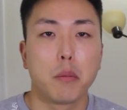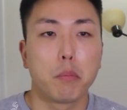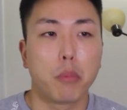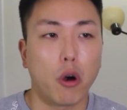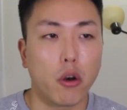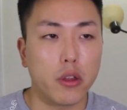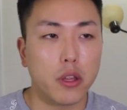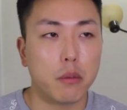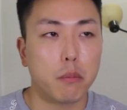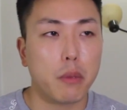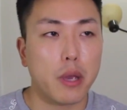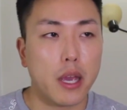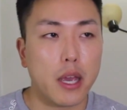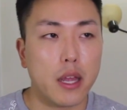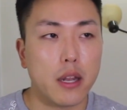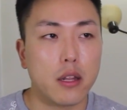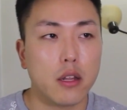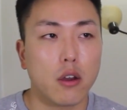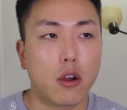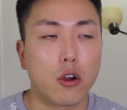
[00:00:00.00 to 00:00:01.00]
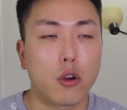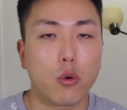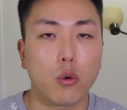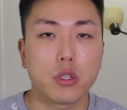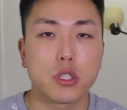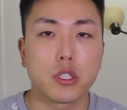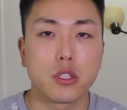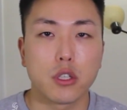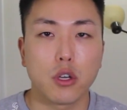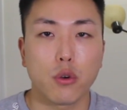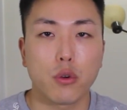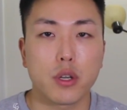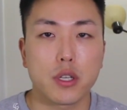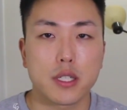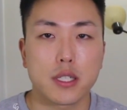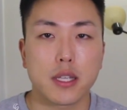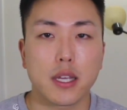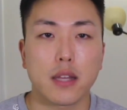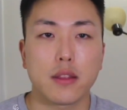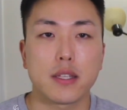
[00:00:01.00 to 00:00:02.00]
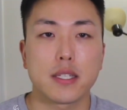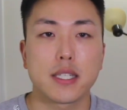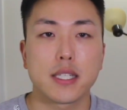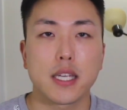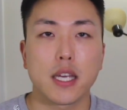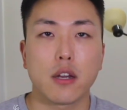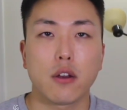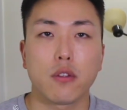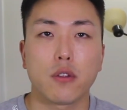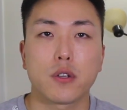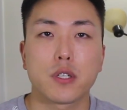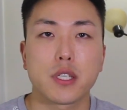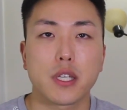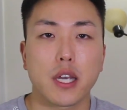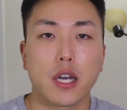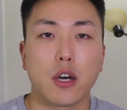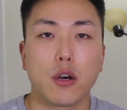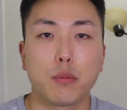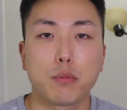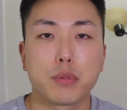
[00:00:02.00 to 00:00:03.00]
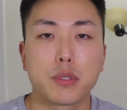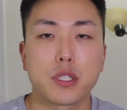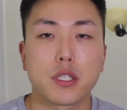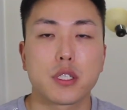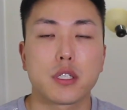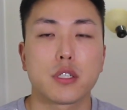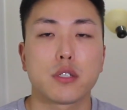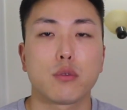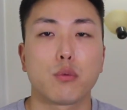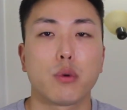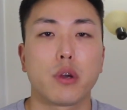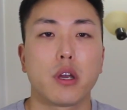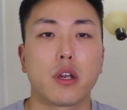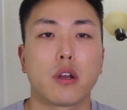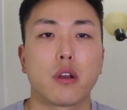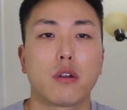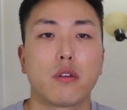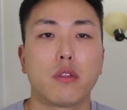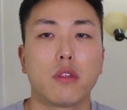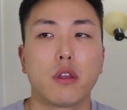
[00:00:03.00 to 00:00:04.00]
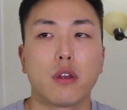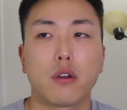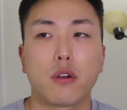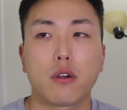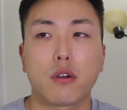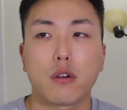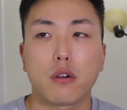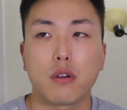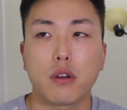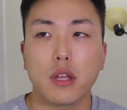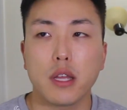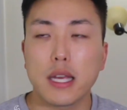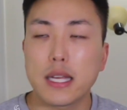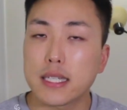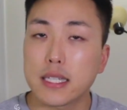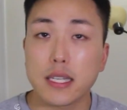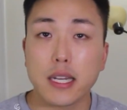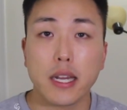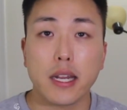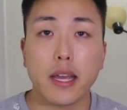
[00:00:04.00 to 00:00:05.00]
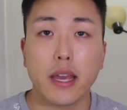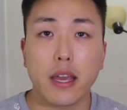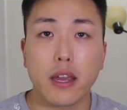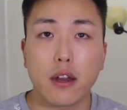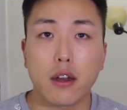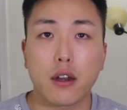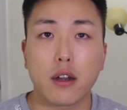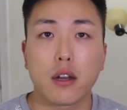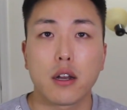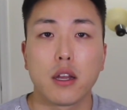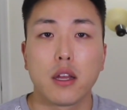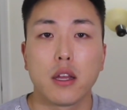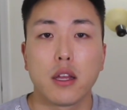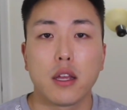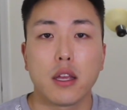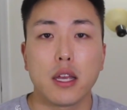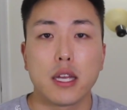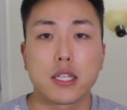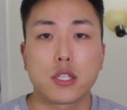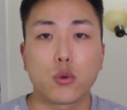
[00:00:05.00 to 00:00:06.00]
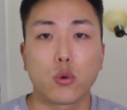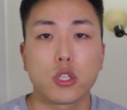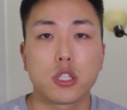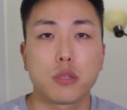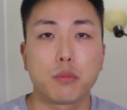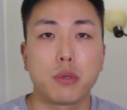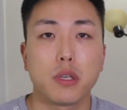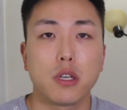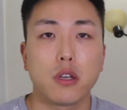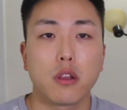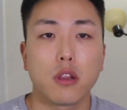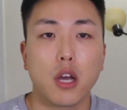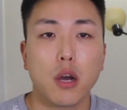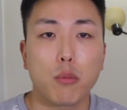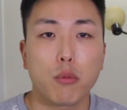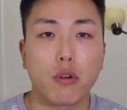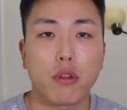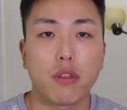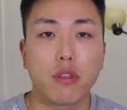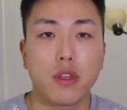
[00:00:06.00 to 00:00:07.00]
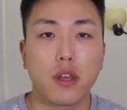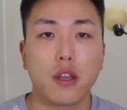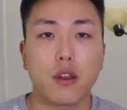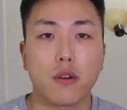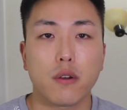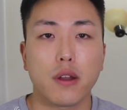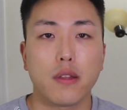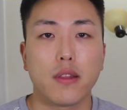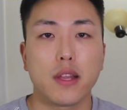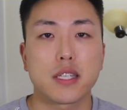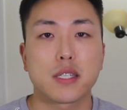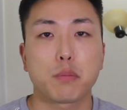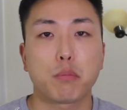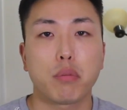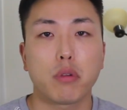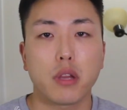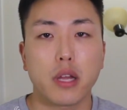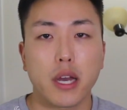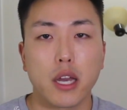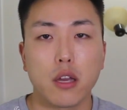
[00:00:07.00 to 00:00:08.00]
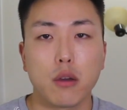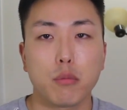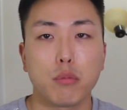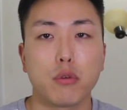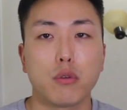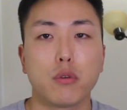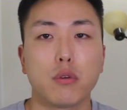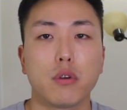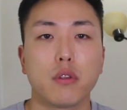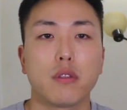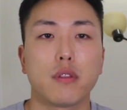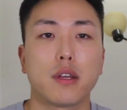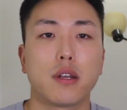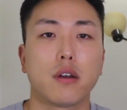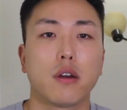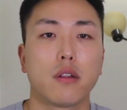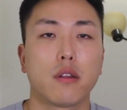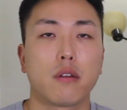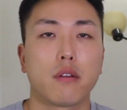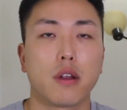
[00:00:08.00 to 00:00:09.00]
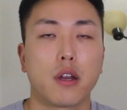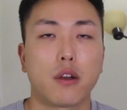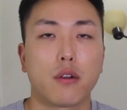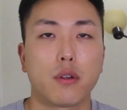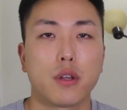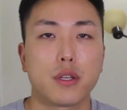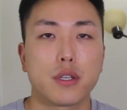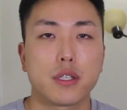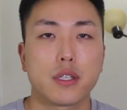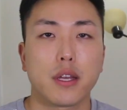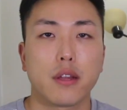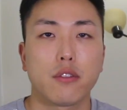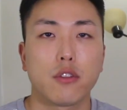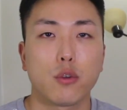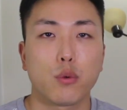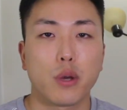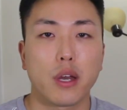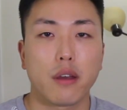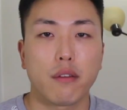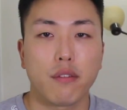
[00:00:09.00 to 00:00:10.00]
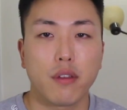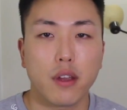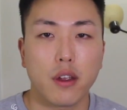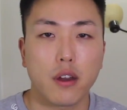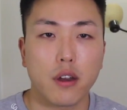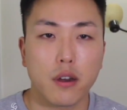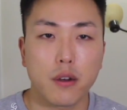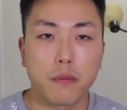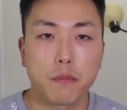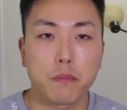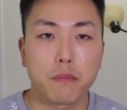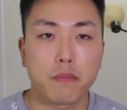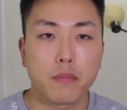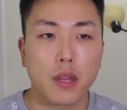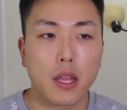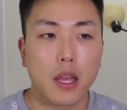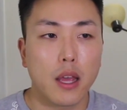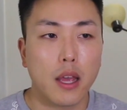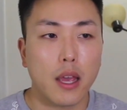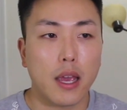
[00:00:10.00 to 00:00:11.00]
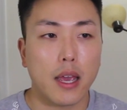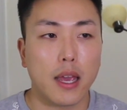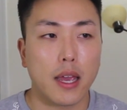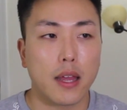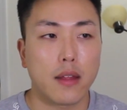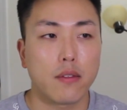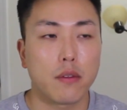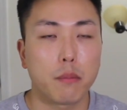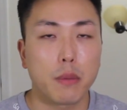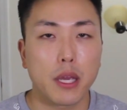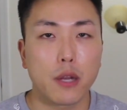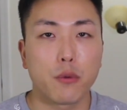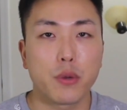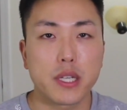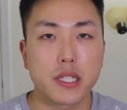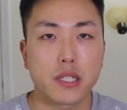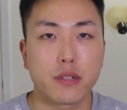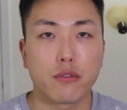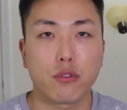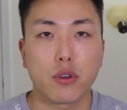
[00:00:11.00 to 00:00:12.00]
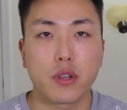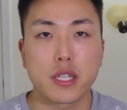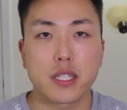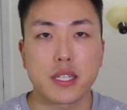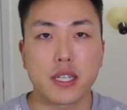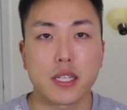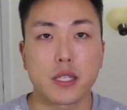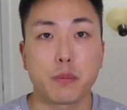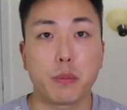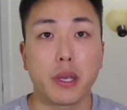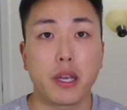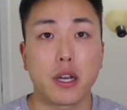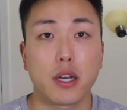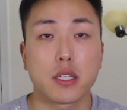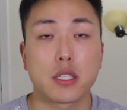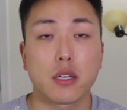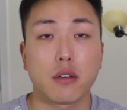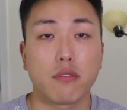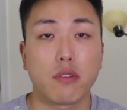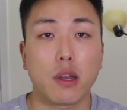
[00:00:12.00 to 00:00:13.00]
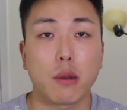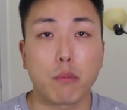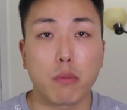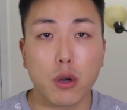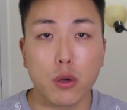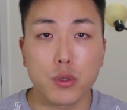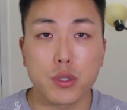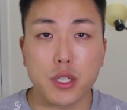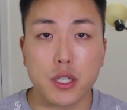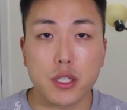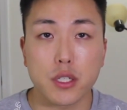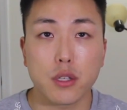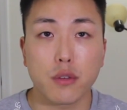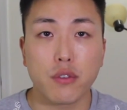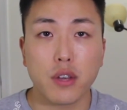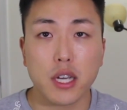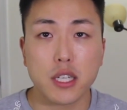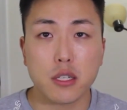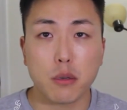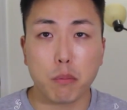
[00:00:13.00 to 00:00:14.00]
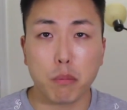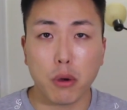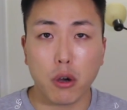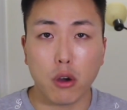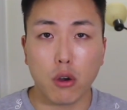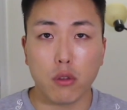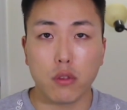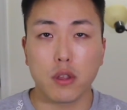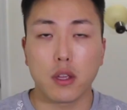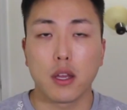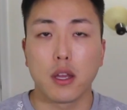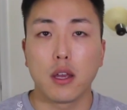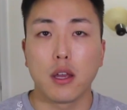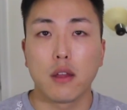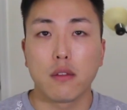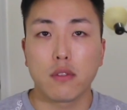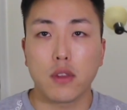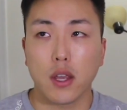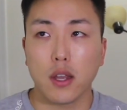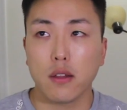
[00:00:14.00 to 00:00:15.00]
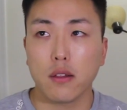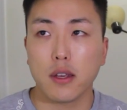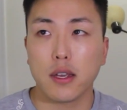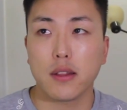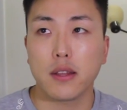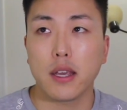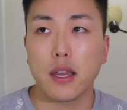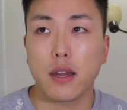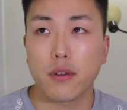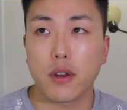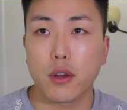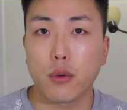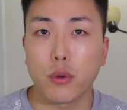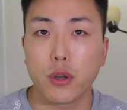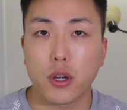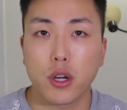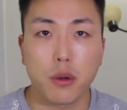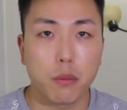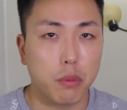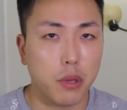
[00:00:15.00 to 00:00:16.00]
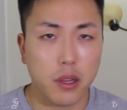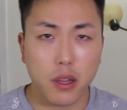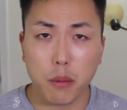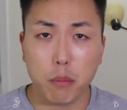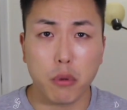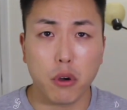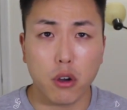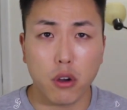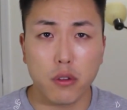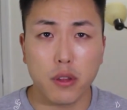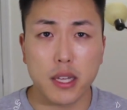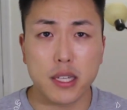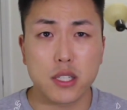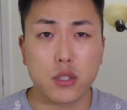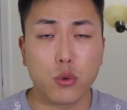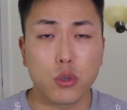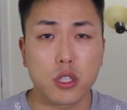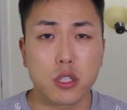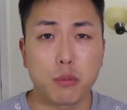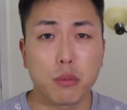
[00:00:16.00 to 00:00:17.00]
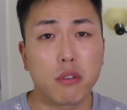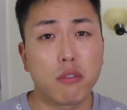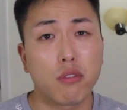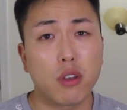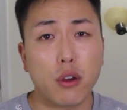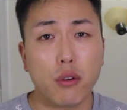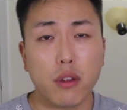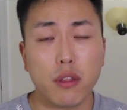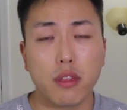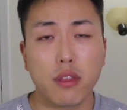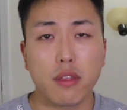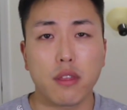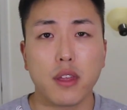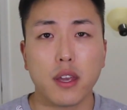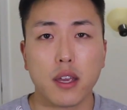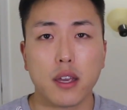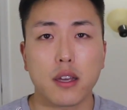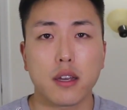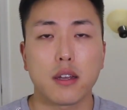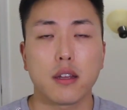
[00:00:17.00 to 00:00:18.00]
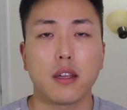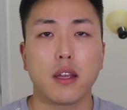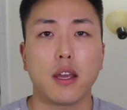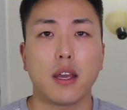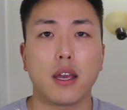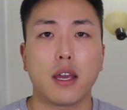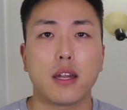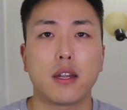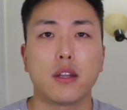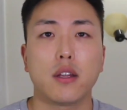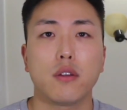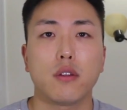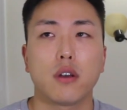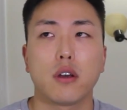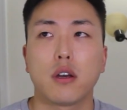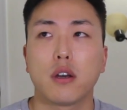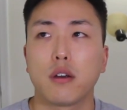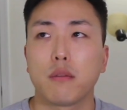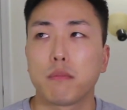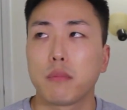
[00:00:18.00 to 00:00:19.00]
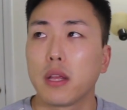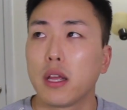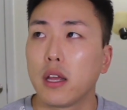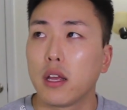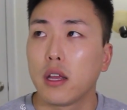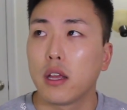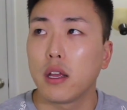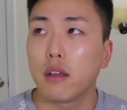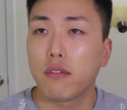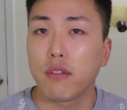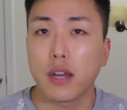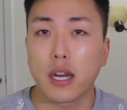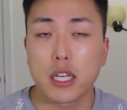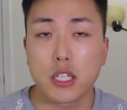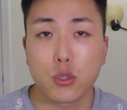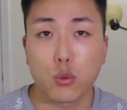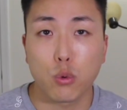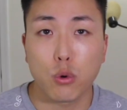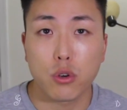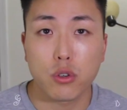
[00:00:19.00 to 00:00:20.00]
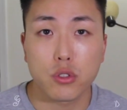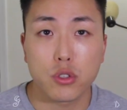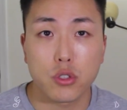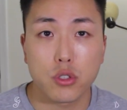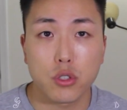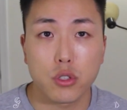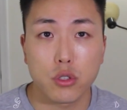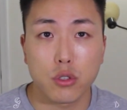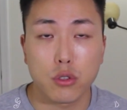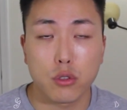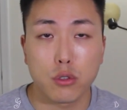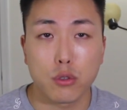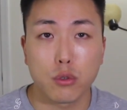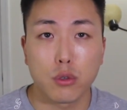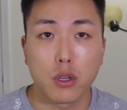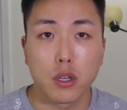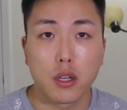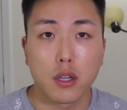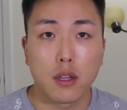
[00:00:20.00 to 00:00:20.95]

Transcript: Balding men are going to notice that the skin on their scalps, where there isn't any hair, is going to be a lot more thicker and less pliable than other areas that do have hair. And the main reason for this is because of fibrosis. So if you guys are bald, take a look at the area where you're completely bald. It's going to be very thick, and if you guys were to